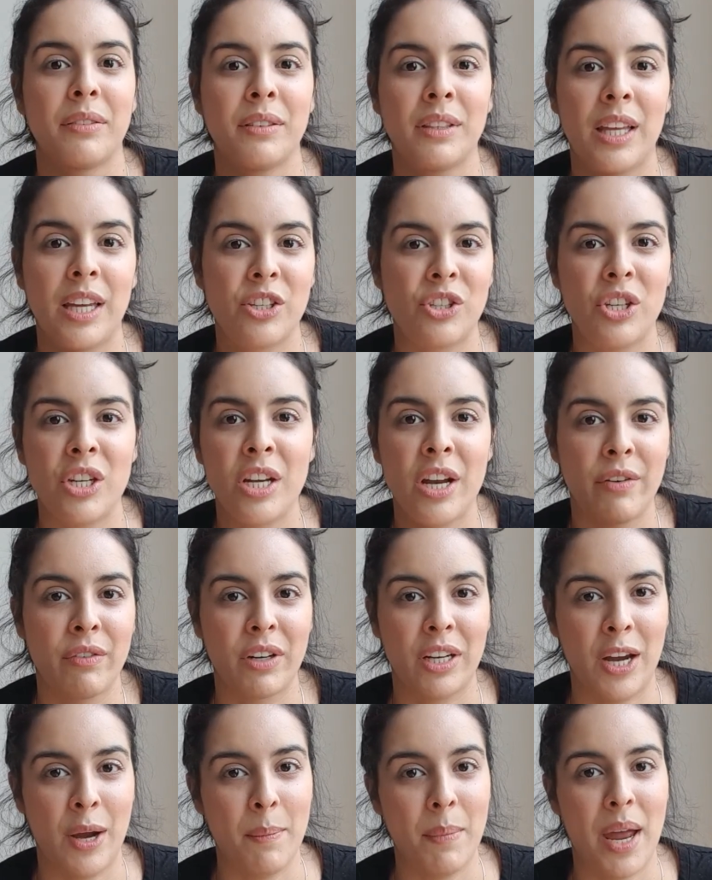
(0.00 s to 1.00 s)
Like she never
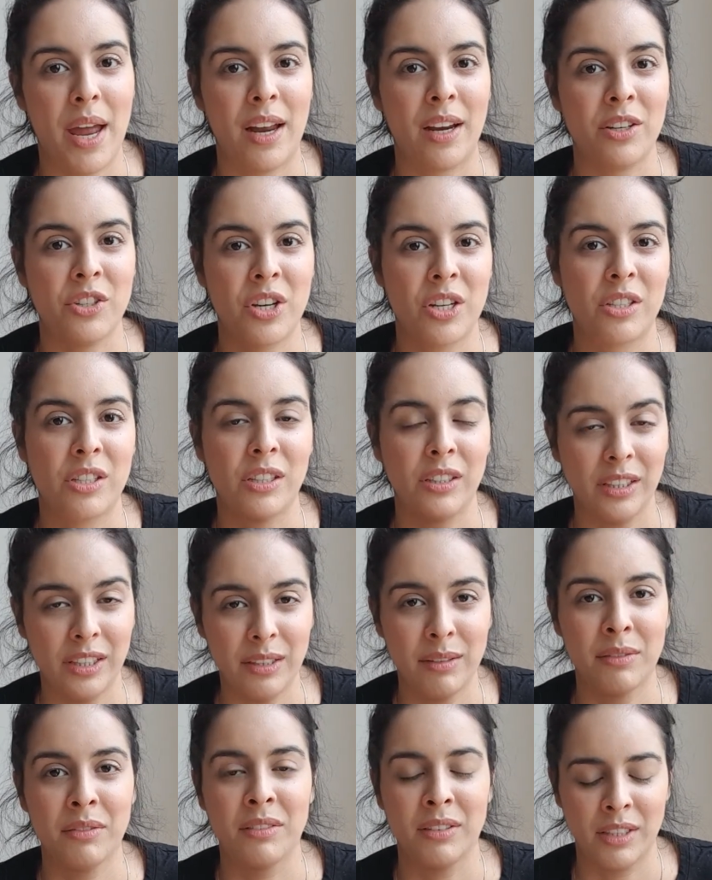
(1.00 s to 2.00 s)
came back, she had to leave.